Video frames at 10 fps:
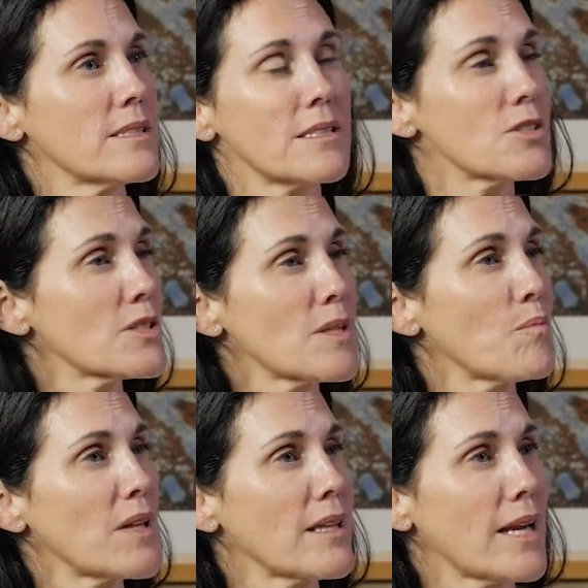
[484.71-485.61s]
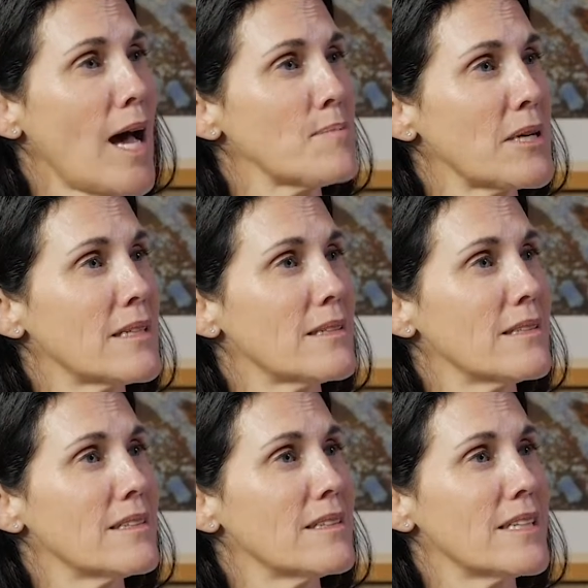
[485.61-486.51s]
It's just something that happened.
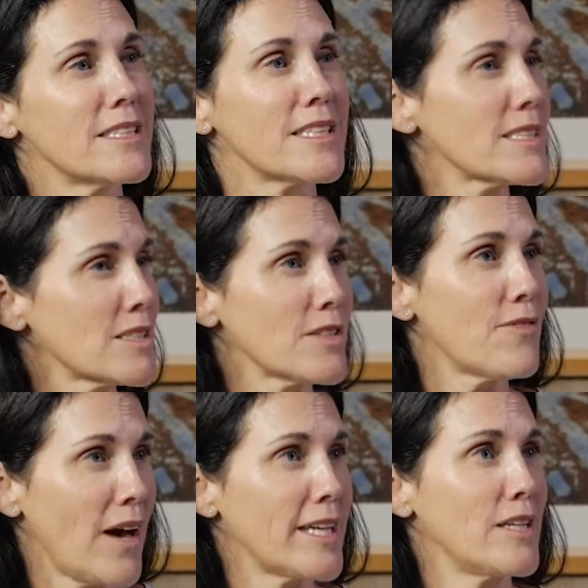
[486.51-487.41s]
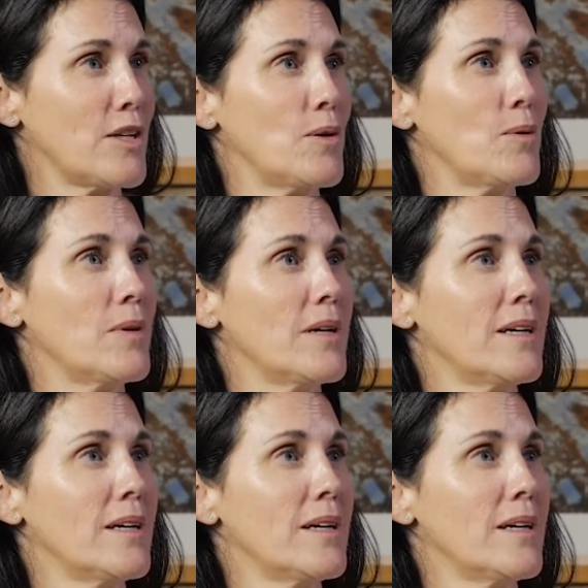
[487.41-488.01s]
It doesn't define you.